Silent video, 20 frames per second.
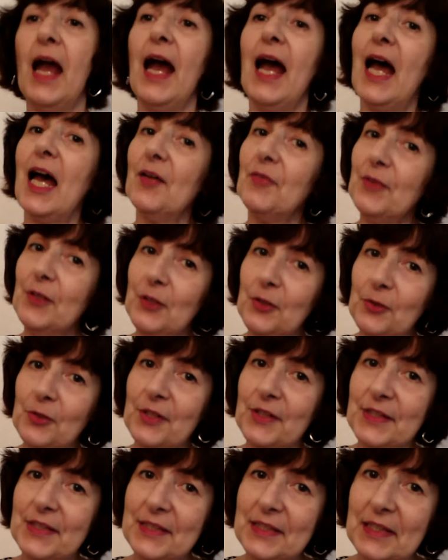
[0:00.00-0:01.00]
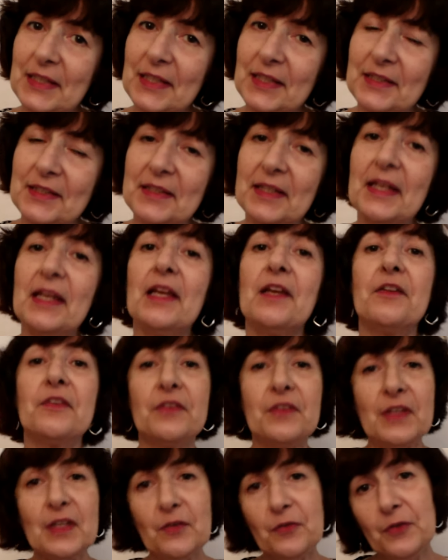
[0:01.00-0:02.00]
Have a look at it,
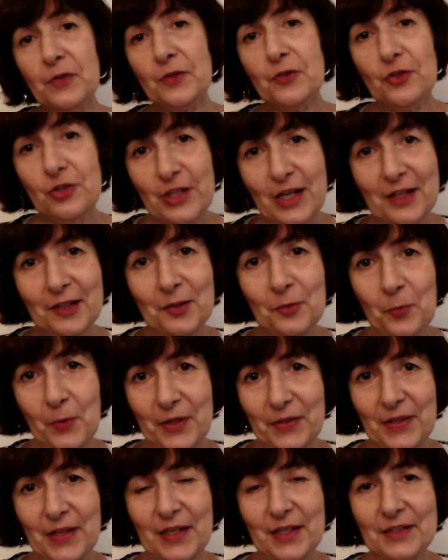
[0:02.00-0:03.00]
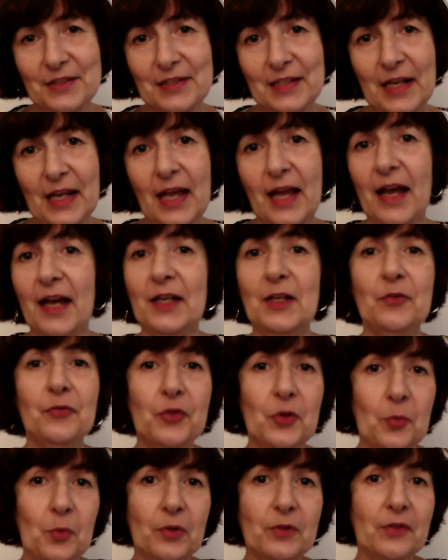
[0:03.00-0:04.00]
see if you gel with it. And if
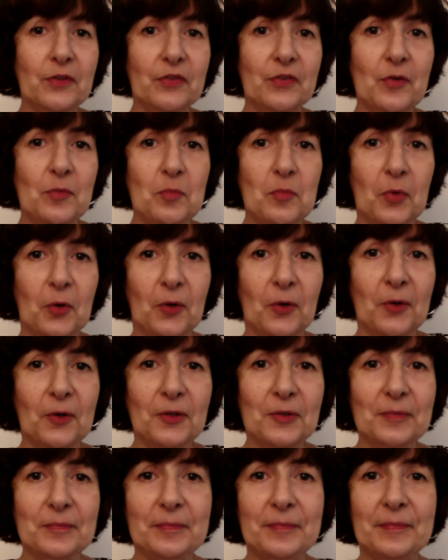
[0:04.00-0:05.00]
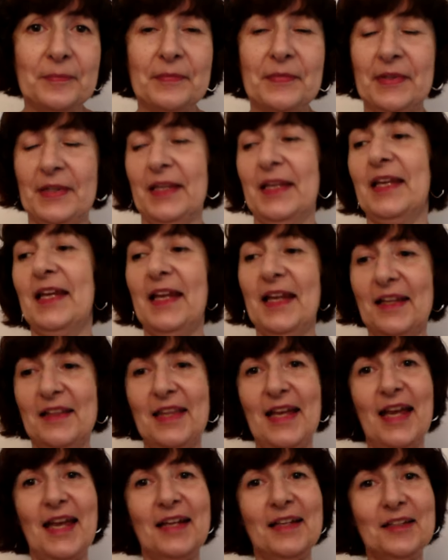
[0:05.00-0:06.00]
you want some more,
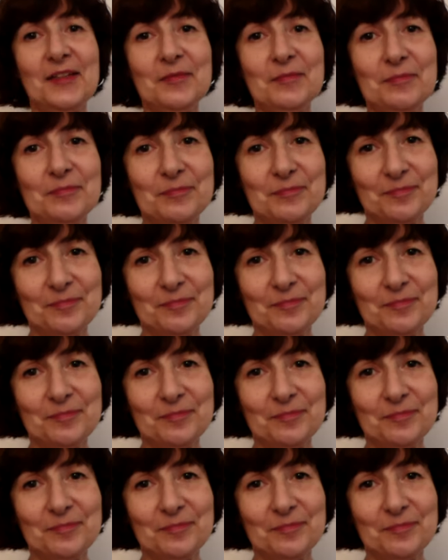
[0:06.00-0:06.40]
then